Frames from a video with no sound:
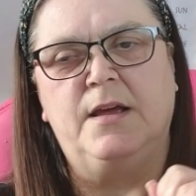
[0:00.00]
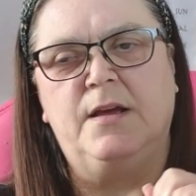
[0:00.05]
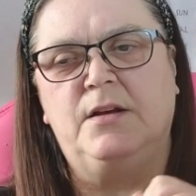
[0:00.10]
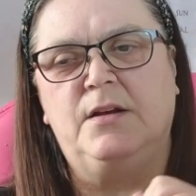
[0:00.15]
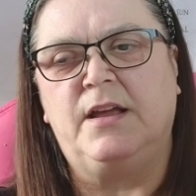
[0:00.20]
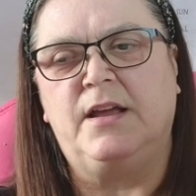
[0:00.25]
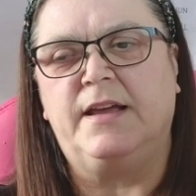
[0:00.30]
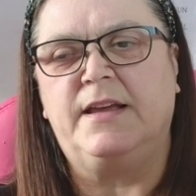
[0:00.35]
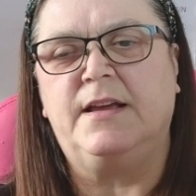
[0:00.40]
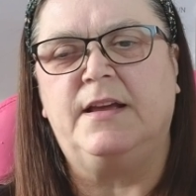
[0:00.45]

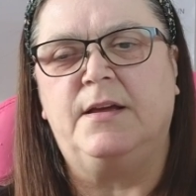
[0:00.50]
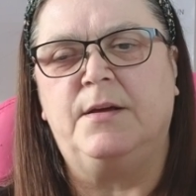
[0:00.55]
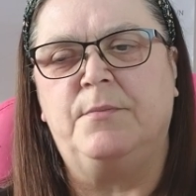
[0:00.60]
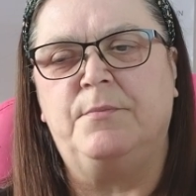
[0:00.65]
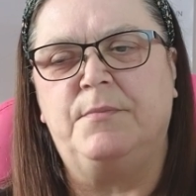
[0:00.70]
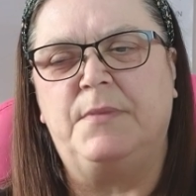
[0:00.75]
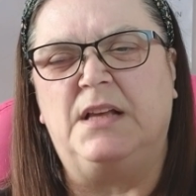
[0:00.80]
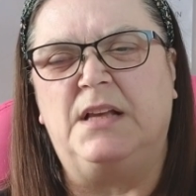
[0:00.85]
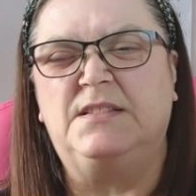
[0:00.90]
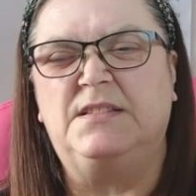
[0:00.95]
like
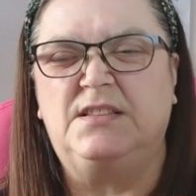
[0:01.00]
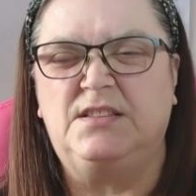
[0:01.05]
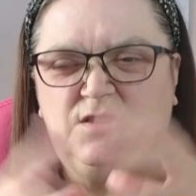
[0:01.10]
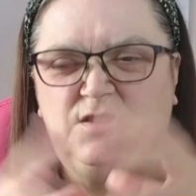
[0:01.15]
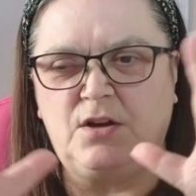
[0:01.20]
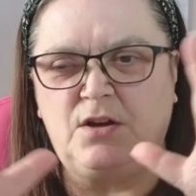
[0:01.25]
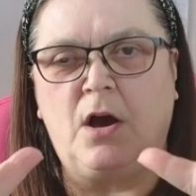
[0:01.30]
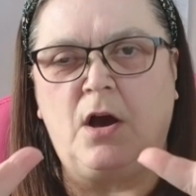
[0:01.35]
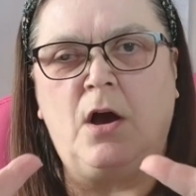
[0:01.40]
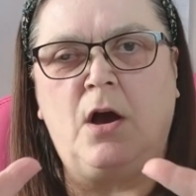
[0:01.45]
a
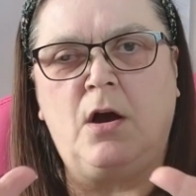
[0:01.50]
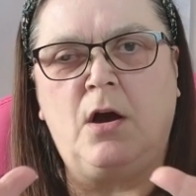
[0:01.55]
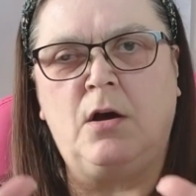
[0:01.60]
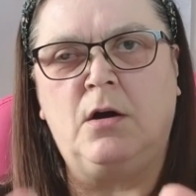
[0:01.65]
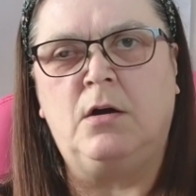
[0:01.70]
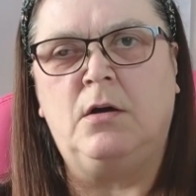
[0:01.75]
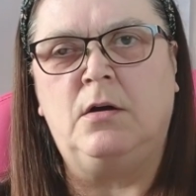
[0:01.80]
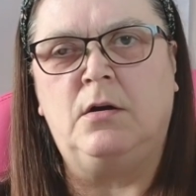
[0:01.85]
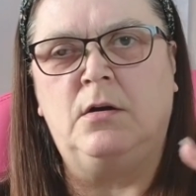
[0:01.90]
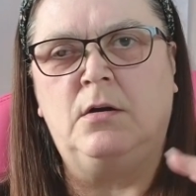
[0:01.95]

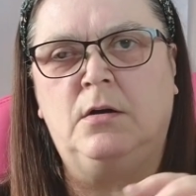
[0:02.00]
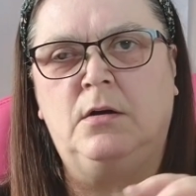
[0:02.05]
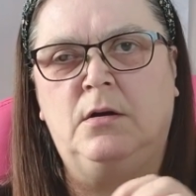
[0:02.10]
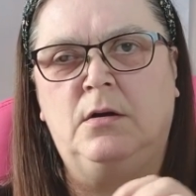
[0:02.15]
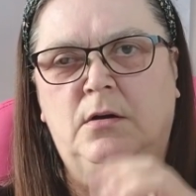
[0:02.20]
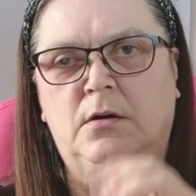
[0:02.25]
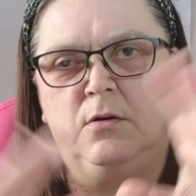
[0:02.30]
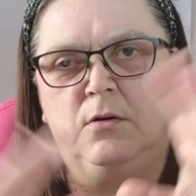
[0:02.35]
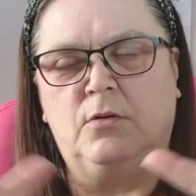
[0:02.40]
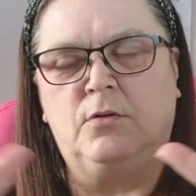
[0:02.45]
star
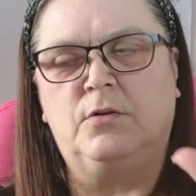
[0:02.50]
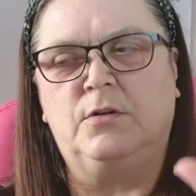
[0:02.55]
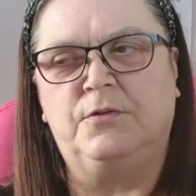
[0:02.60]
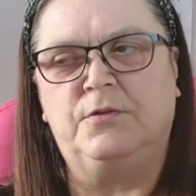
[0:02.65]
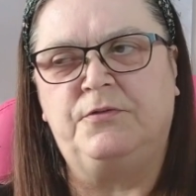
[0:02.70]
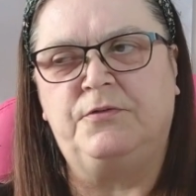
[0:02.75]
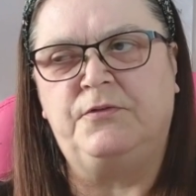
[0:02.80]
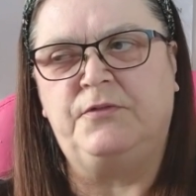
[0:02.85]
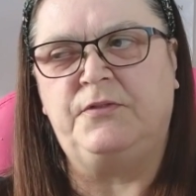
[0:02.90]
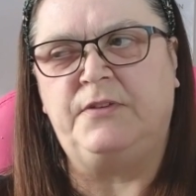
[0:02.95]
or a
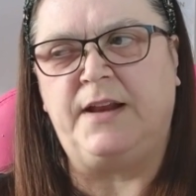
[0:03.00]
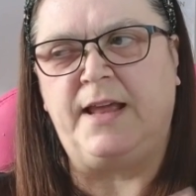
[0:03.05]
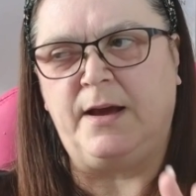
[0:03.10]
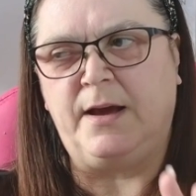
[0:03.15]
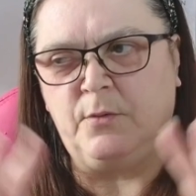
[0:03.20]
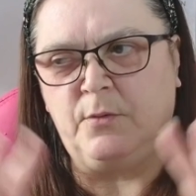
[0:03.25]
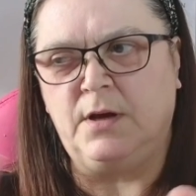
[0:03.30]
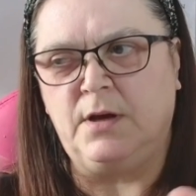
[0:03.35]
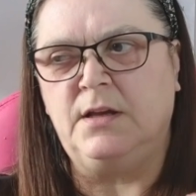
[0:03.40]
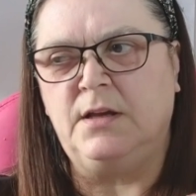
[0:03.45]

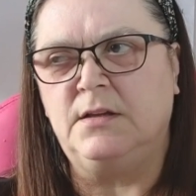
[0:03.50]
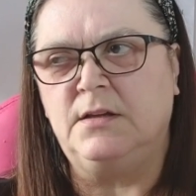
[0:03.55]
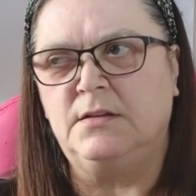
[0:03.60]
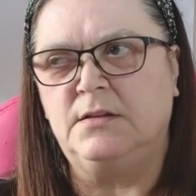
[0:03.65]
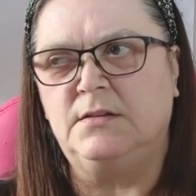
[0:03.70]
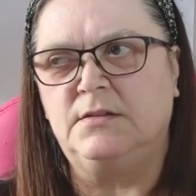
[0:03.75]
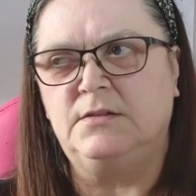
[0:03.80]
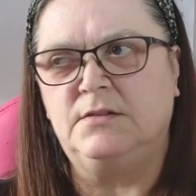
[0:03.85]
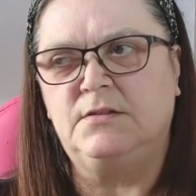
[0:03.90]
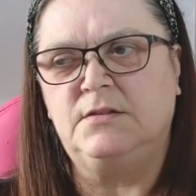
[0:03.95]
flower
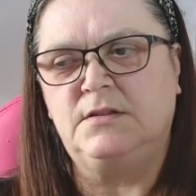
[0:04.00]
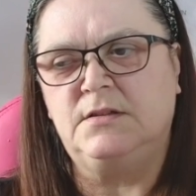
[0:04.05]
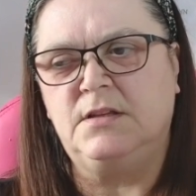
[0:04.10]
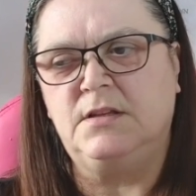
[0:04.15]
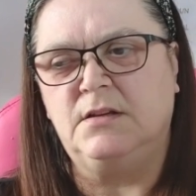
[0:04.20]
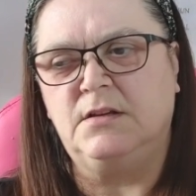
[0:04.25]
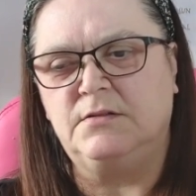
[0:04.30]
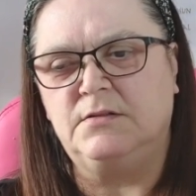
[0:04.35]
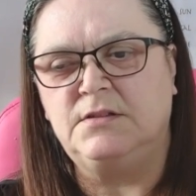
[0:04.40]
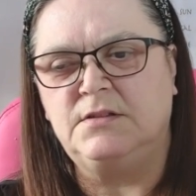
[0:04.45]

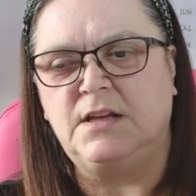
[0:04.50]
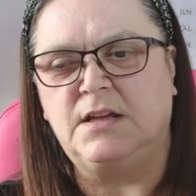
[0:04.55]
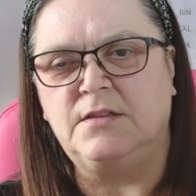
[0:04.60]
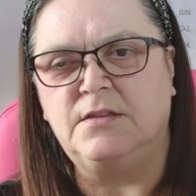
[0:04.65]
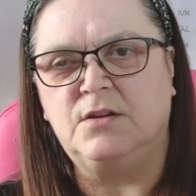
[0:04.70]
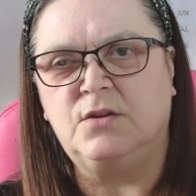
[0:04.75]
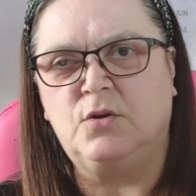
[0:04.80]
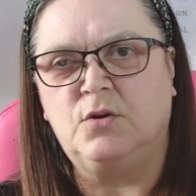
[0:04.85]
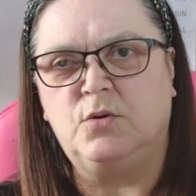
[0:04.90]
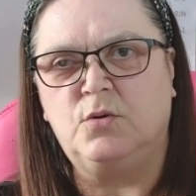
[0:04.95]
that done
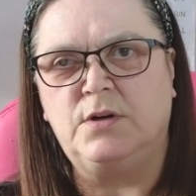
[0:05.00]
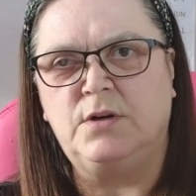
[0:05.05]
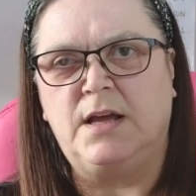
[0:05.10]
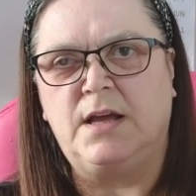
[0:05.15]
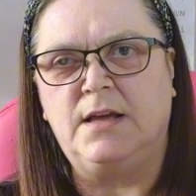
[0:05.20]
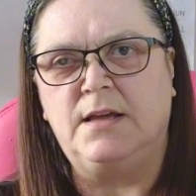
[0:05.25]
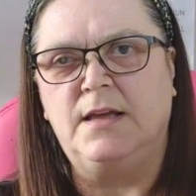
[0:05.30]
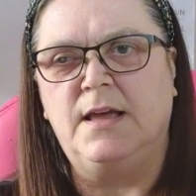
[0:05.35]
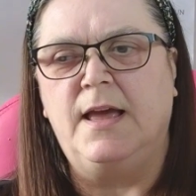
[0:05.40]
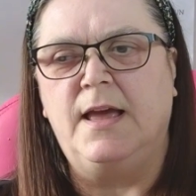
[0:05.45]
the
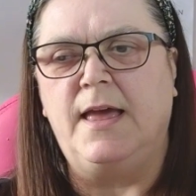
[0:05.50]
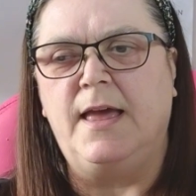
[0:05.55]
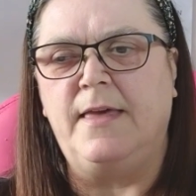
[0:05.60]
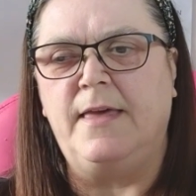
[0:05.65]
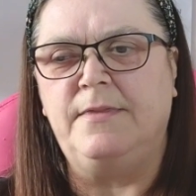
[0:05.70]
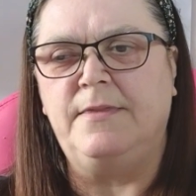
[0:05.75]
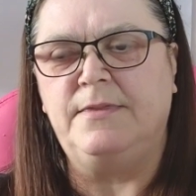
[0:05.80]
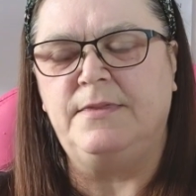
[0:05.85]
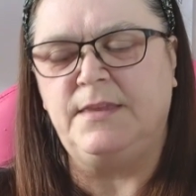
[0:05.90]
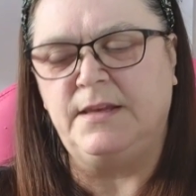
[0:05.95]
corner.
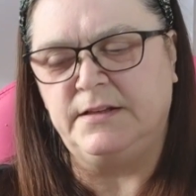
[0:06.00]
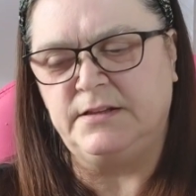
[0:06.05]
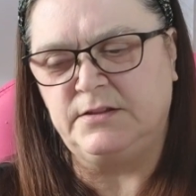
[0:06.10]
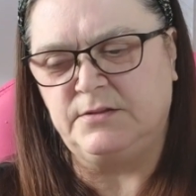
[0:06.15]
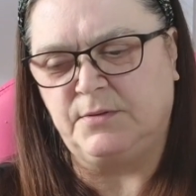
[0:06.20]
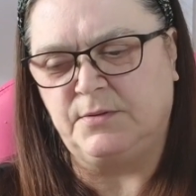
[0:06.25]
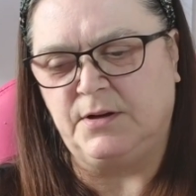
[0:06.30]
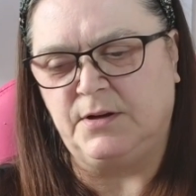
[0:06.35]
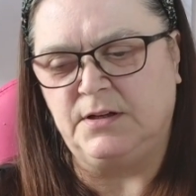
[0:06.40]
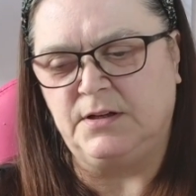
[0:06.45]
And this
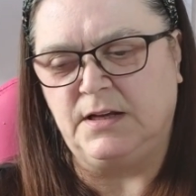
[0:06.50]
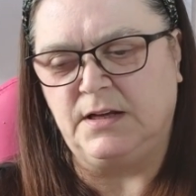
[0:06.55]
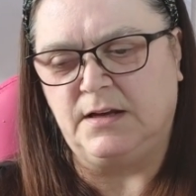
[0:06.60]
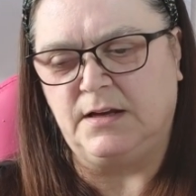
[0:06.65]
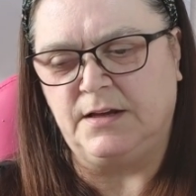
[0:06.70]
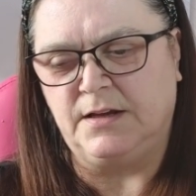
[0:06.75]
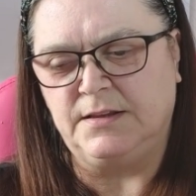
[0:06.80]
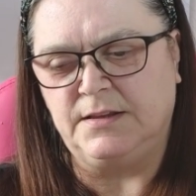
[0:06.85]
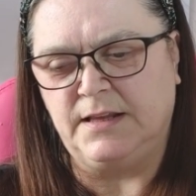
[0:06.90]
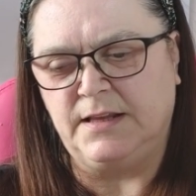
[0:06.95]
one,
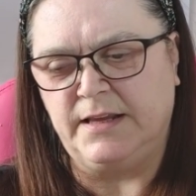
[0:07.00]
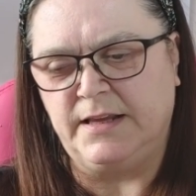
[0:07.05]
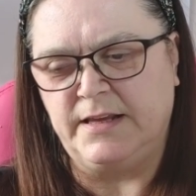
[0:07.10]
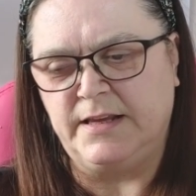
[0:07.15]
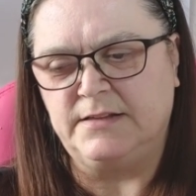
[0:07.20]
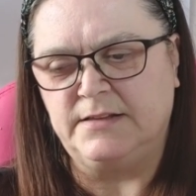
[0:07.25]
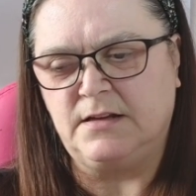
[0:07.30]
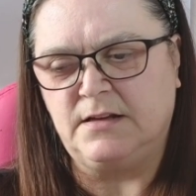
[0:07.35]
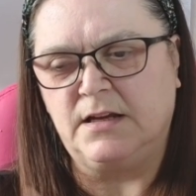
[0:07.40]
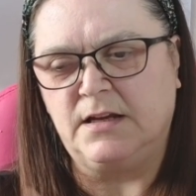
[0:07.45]
I think,
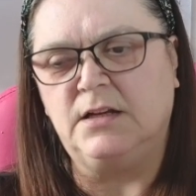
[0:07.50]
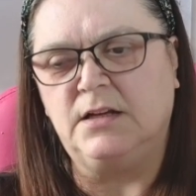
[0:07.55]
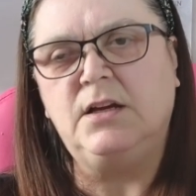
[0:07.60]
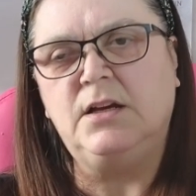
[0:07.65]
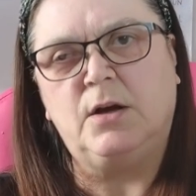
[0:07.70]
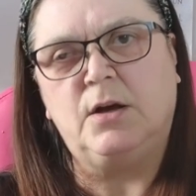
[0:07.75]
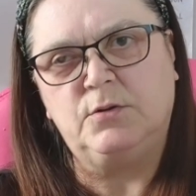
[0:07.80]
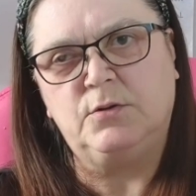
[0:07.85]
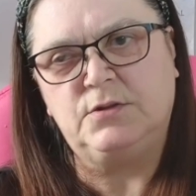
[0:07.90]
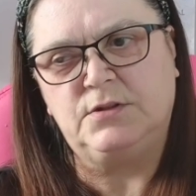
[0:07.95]
is like a
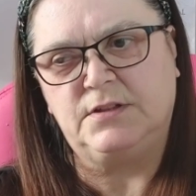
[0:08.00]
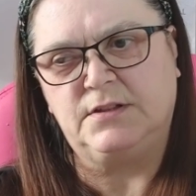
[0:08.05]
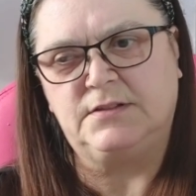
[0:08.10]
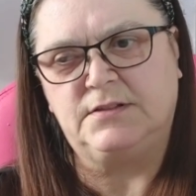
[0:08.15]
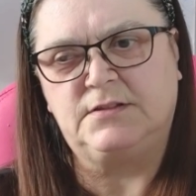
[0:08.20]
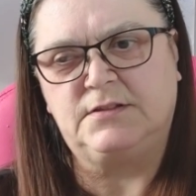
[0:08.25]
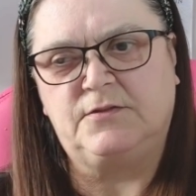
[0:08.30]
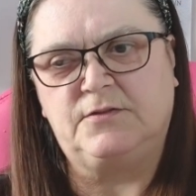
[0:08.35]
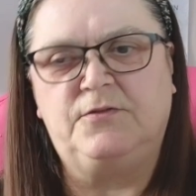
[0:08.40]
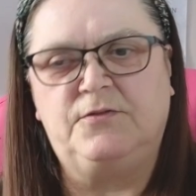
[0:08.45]

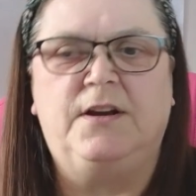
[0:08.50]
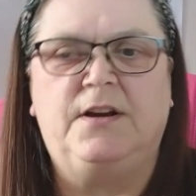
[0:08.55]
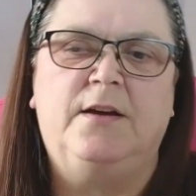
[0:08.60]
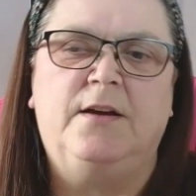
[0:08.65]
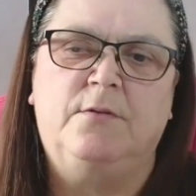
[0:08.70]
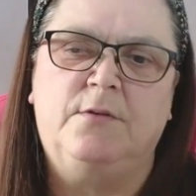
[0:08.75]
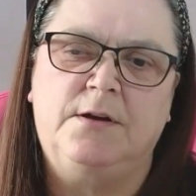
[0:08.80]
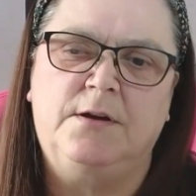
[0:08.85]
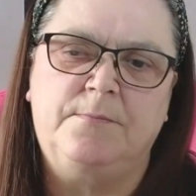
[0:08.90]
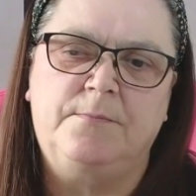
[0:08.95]
lotus
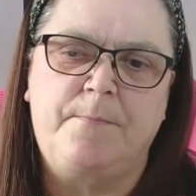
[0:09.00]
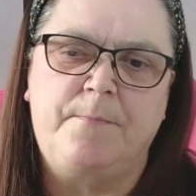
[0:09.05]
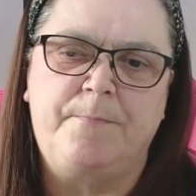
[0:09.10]
flower.